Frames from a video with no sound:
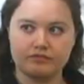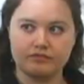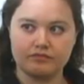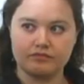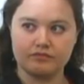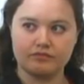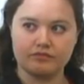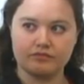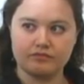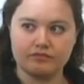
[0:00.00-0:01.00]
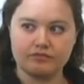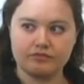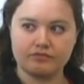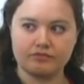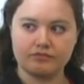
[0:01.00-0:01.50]

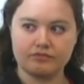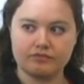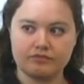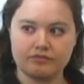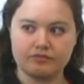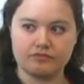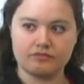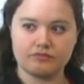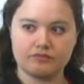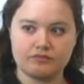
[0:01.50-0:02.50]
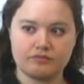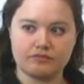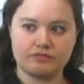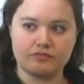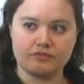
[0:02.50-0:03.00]

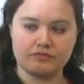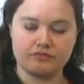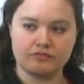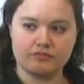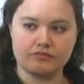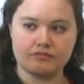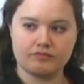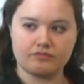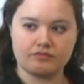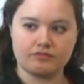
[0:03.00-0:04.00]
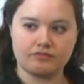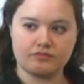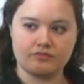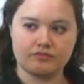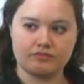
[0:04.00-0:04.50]

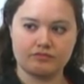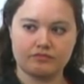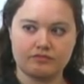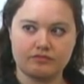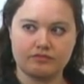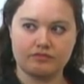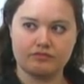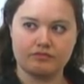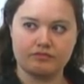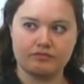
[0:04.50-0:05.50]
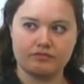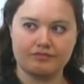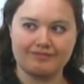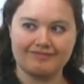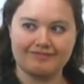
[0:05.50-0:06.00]

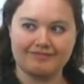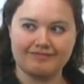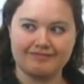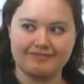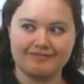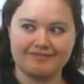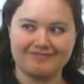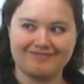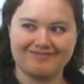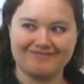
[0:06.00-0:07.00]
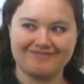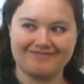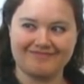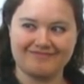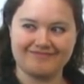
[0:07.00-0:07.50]

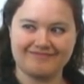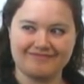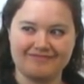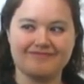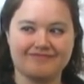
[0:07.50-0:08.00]
[no speech]